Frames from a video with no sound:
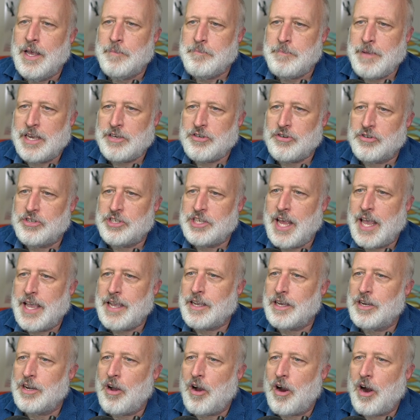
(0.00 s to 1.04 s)
Measures
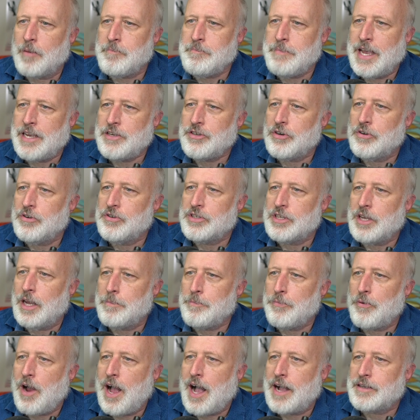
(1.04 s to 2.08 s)
taken are measures
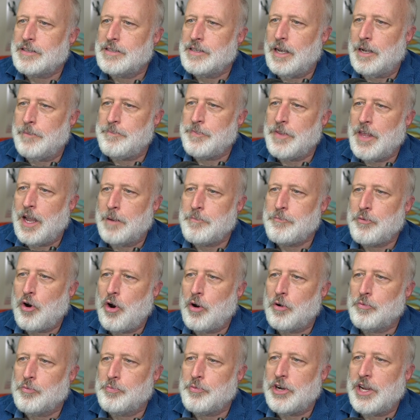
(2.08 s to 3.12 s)
approx um,
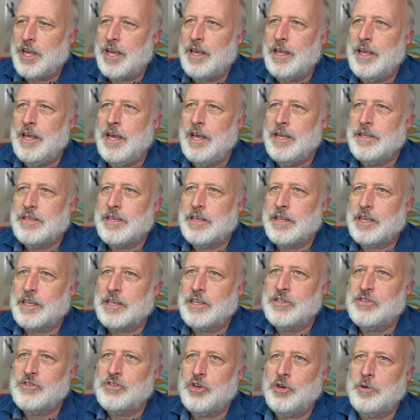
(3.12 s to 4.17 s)
appropriate to the
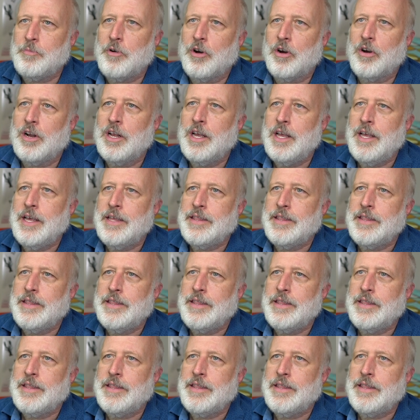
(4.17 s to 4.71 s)
consumer.